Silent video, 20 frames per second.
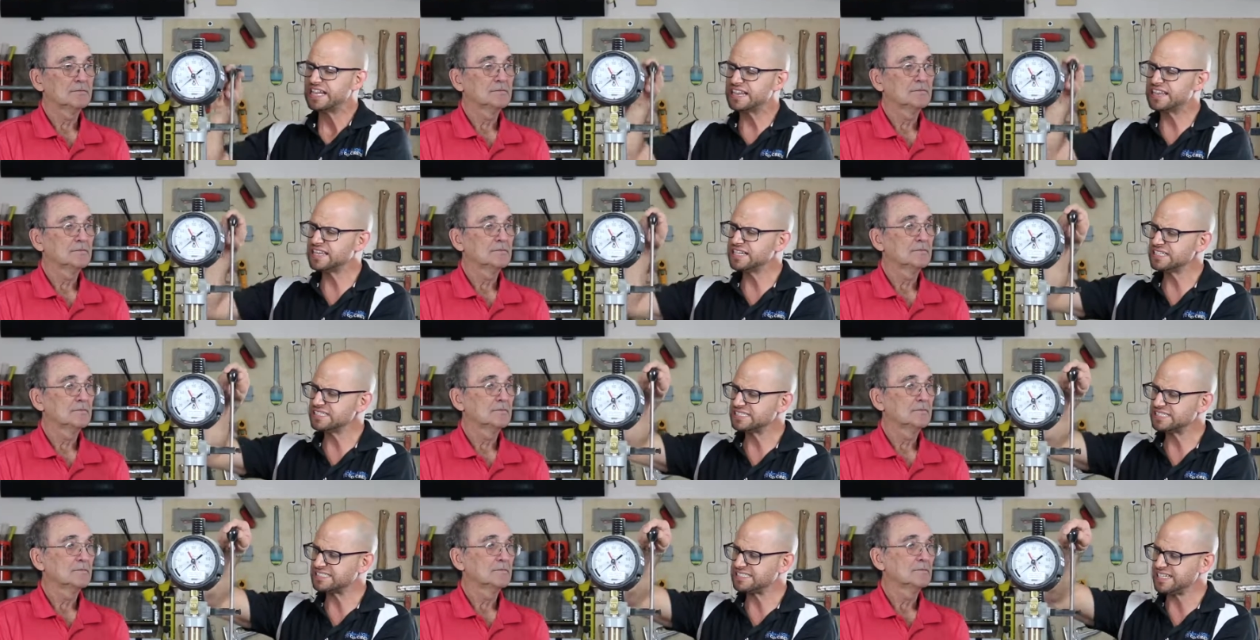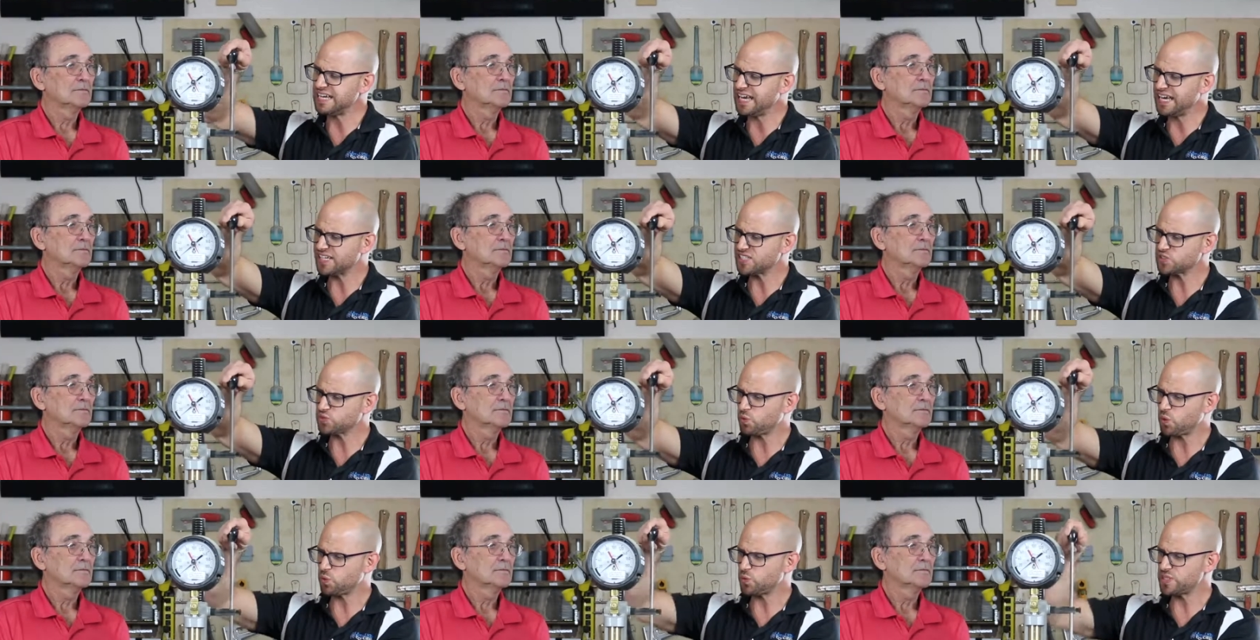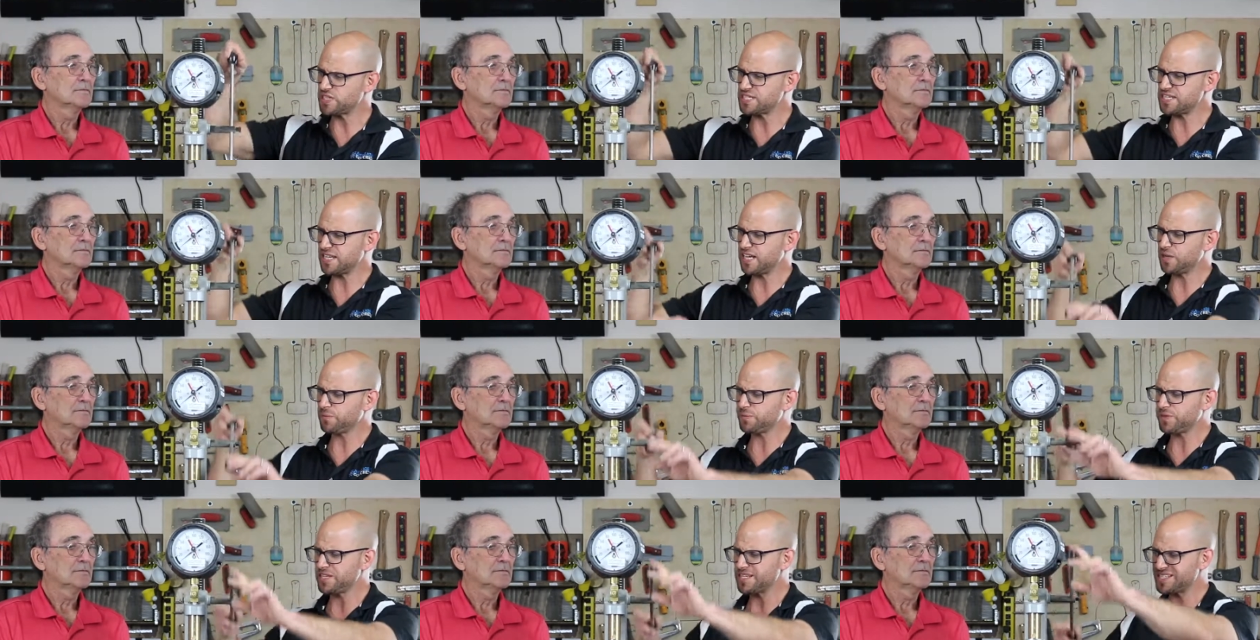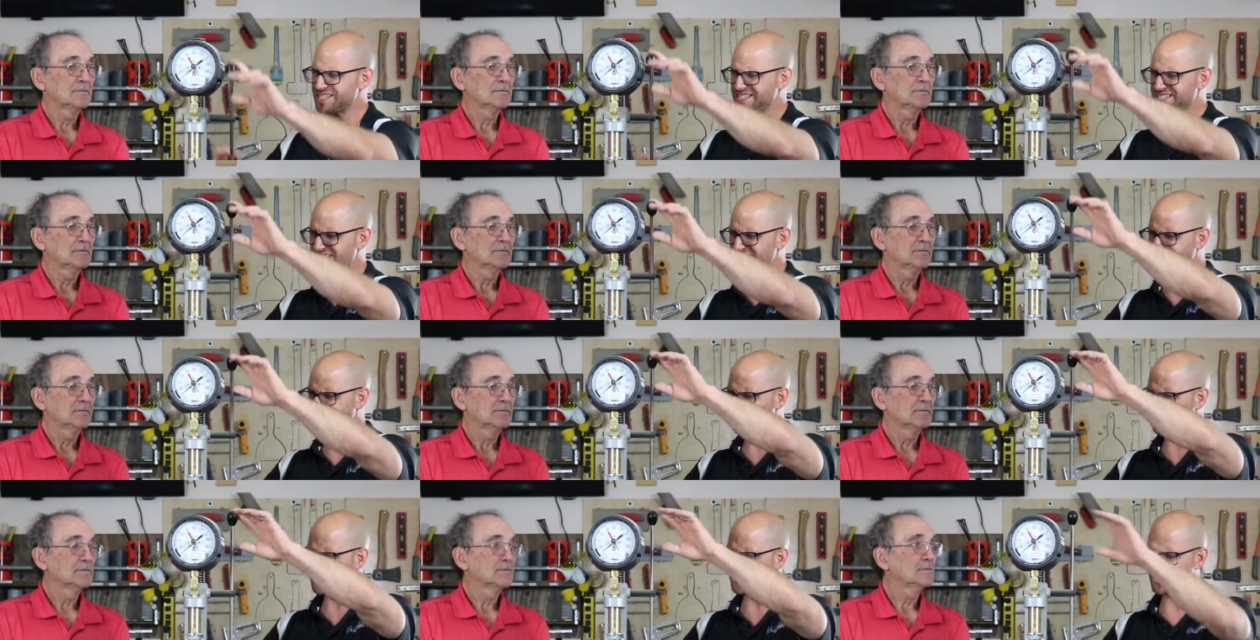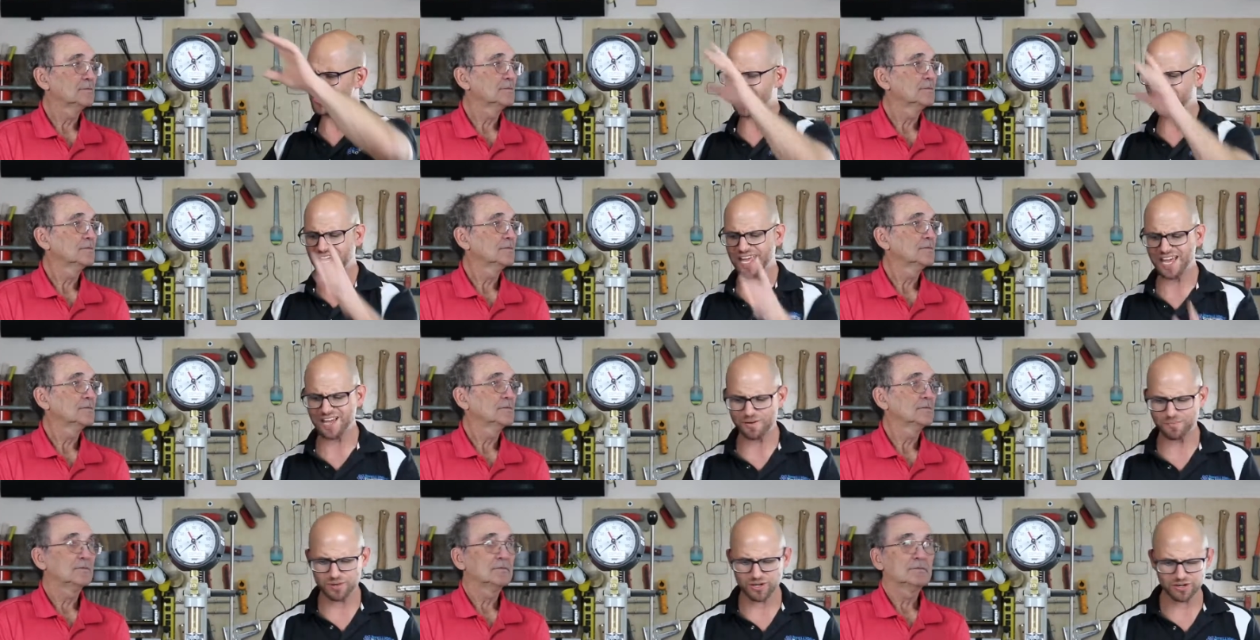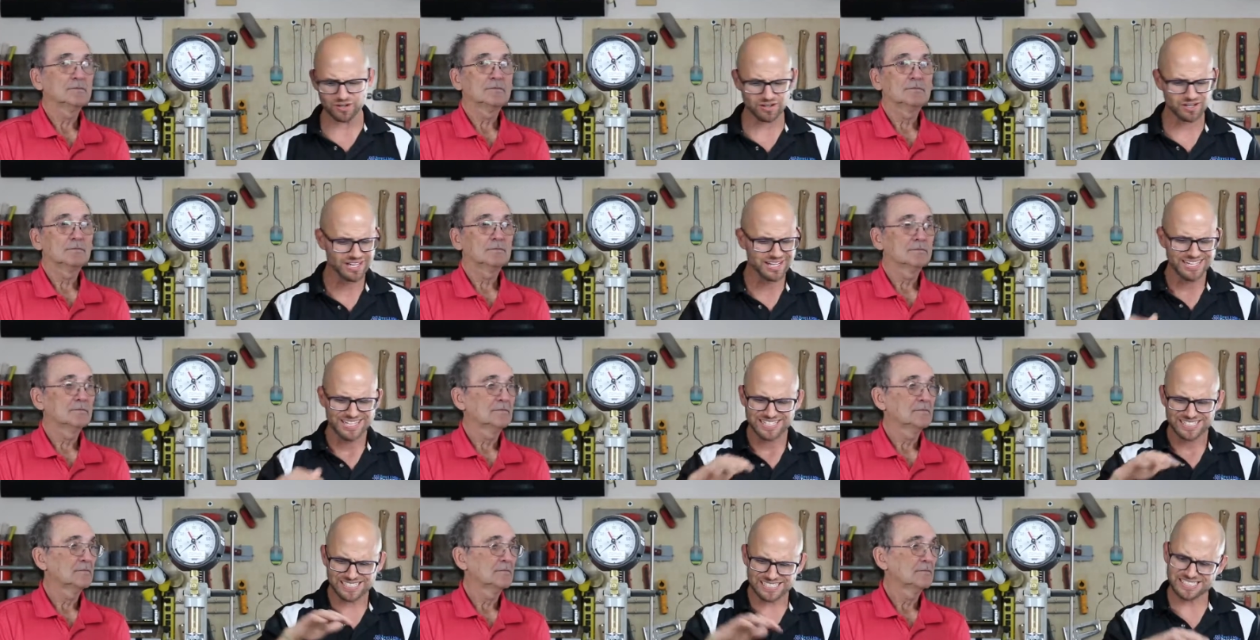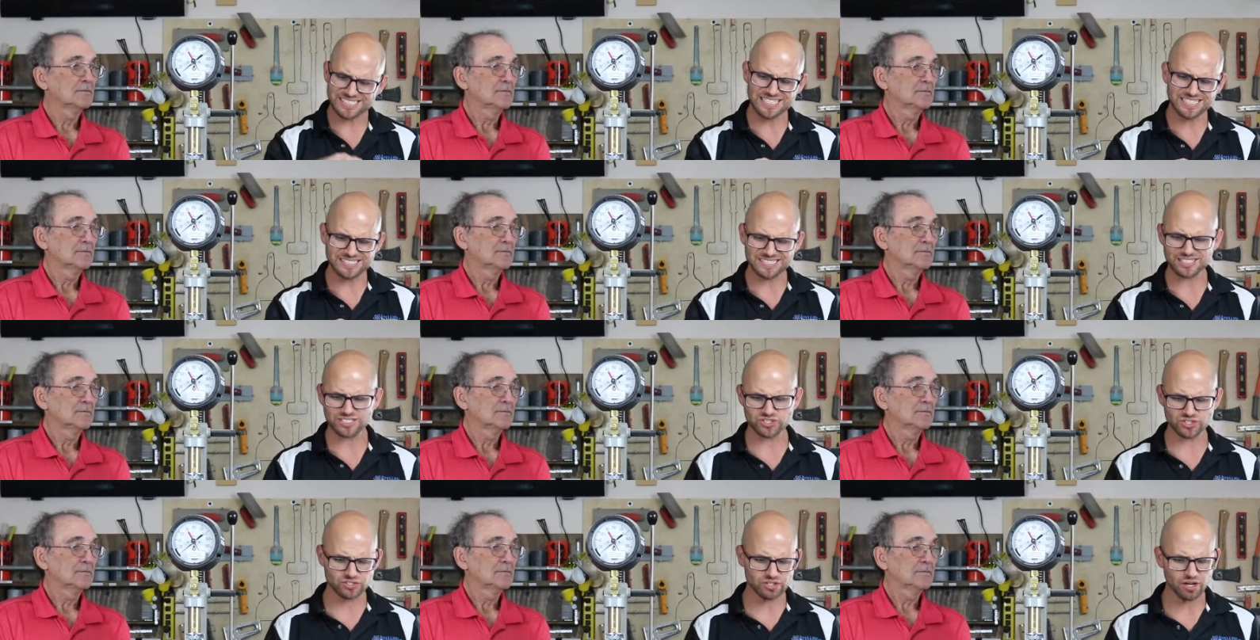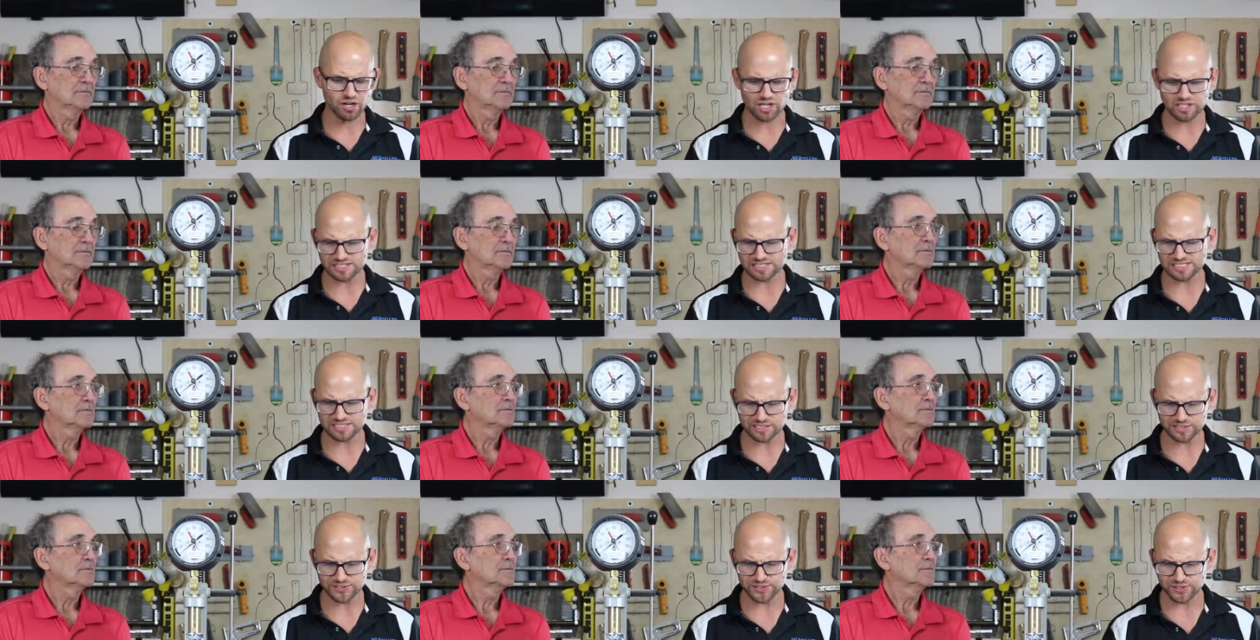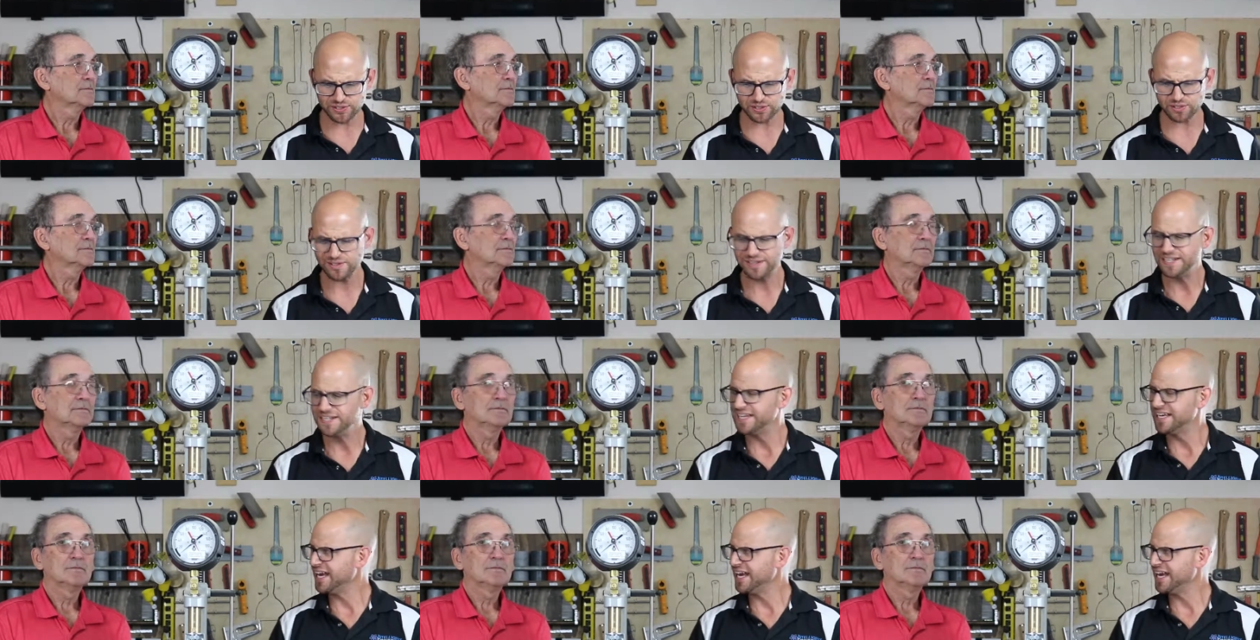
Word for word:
Speaker 1: this test where we set up this six inch diameter, six inch tall cylinder,